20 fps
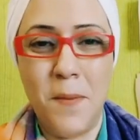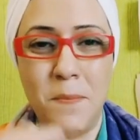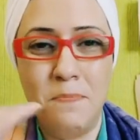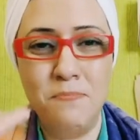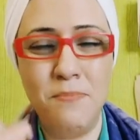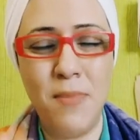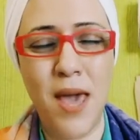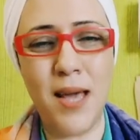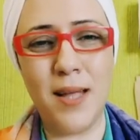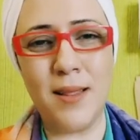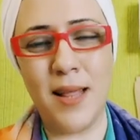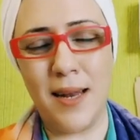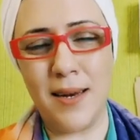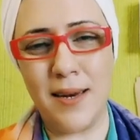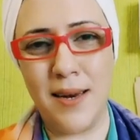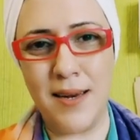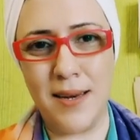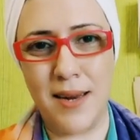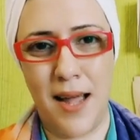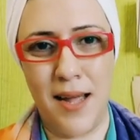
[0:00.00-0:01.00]
Make that
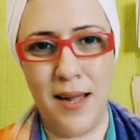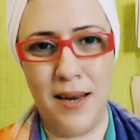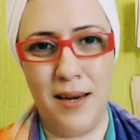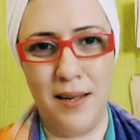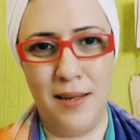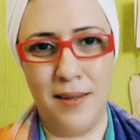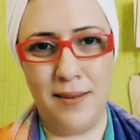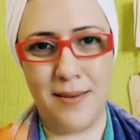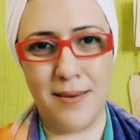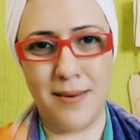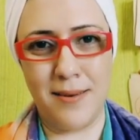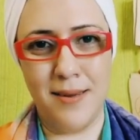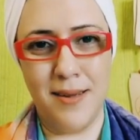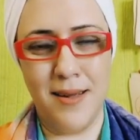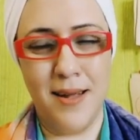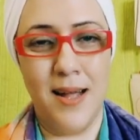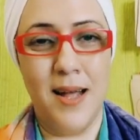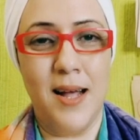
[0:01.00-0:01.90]
entire list.